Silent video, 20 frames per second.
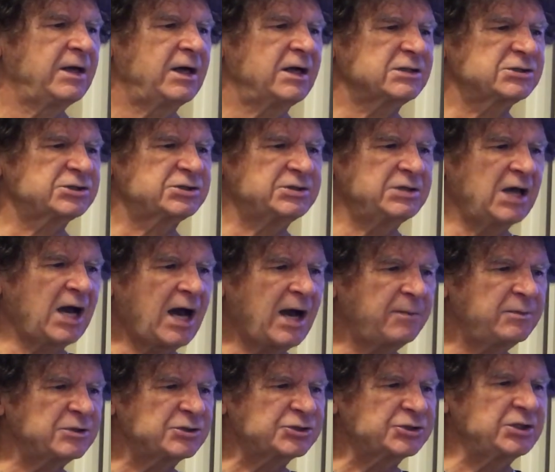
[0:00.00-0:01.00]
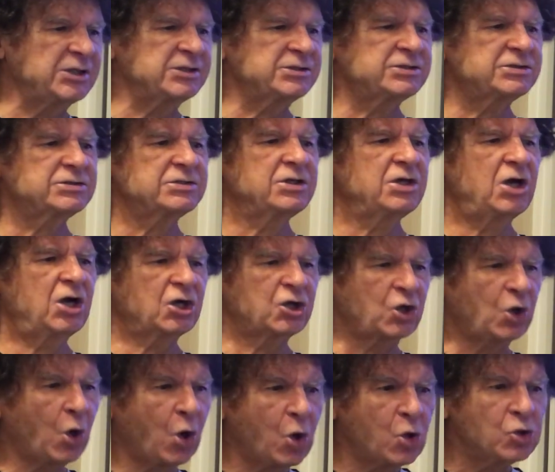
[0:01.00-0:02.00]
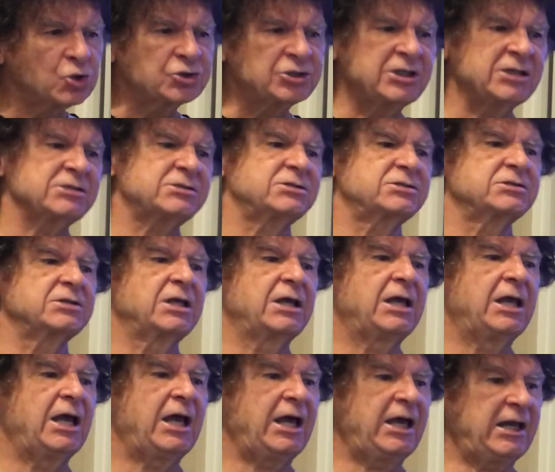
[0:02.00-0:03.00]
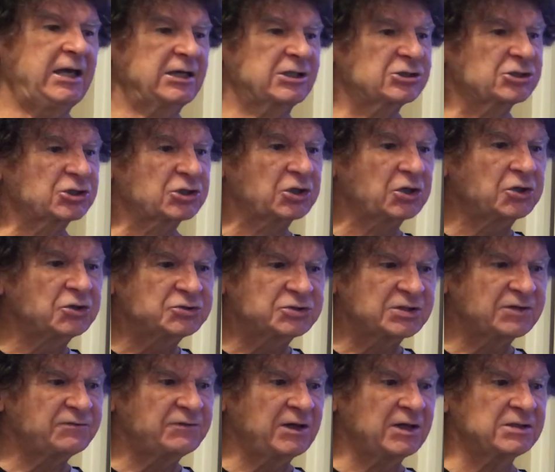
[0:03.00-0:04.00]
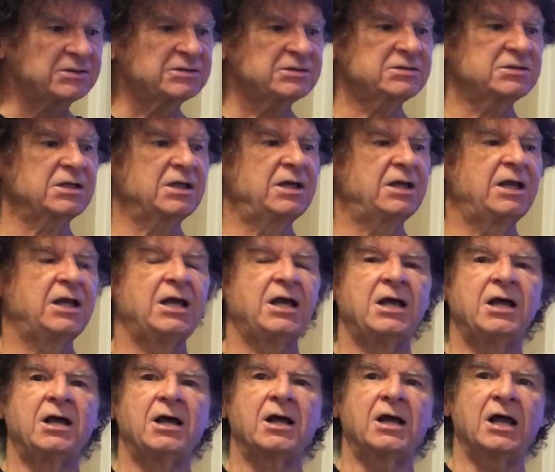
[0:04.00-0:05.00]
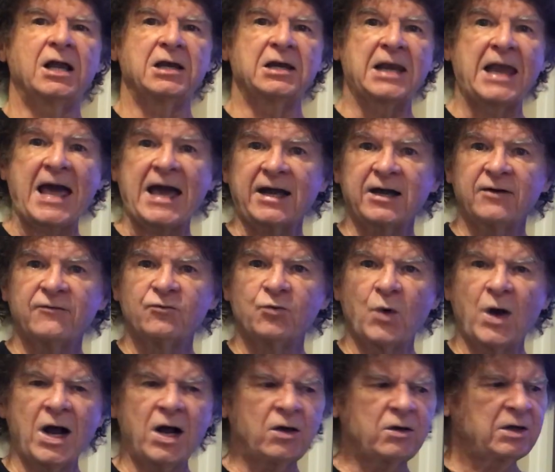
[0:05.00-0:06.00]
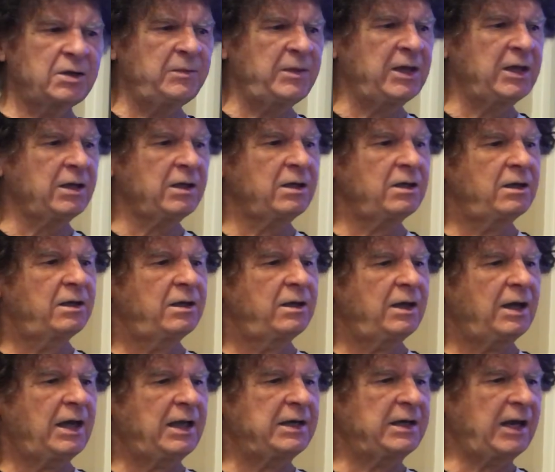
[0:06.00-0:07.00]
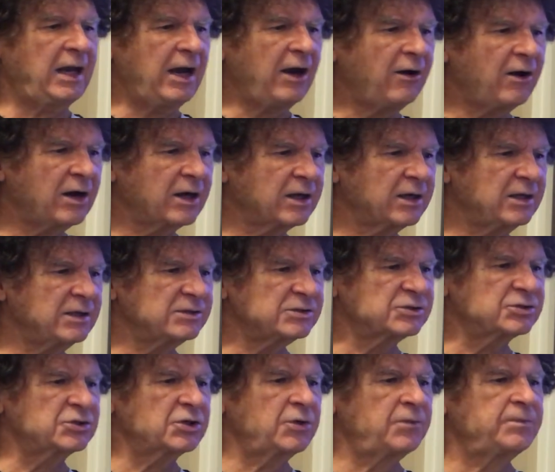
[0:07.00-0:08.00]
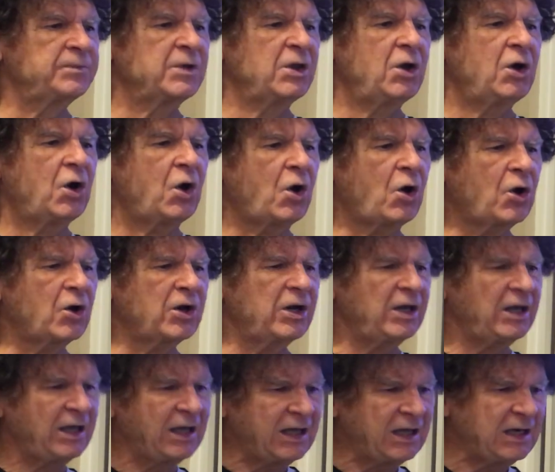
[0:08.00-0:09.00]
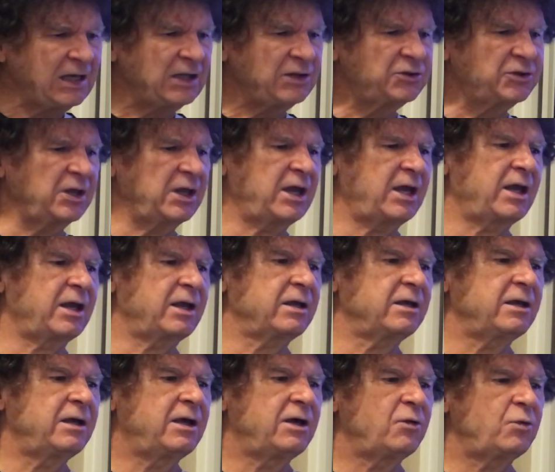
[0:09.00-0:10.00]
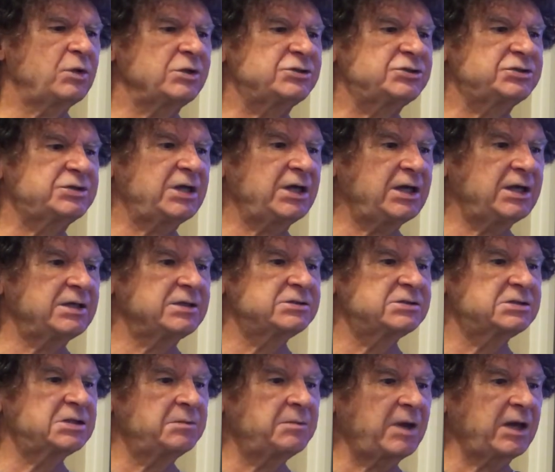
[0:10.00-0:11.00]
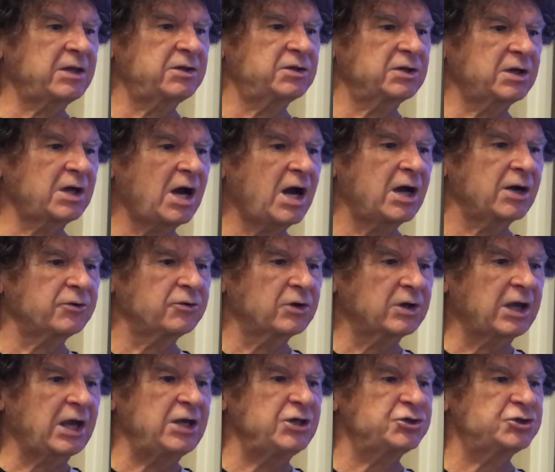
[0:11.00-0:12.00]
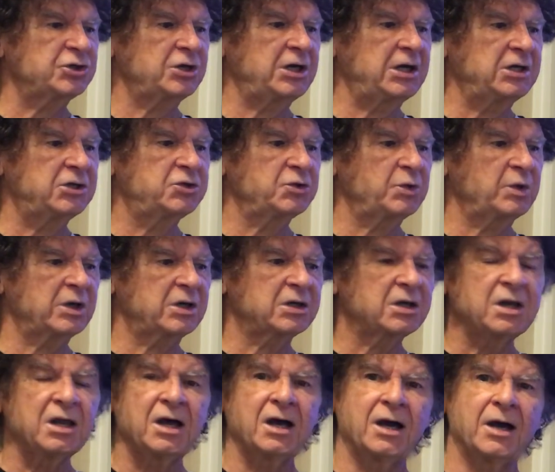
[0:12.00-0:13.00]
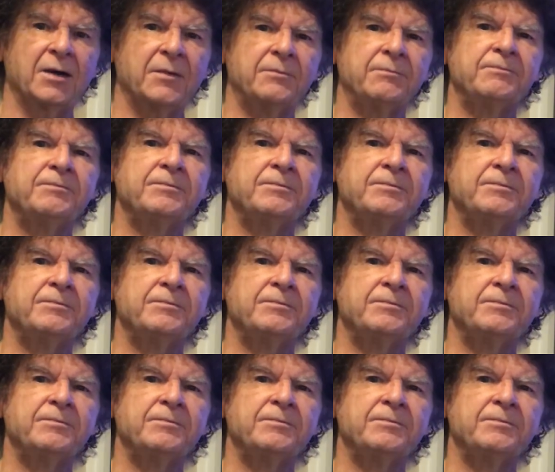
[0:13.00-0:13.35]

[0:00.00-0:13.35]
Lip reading: A snobbishness, a coldness, an exclusiveness, a lack of welcoming, an arrogance, or anything which tends to make the congregation into a club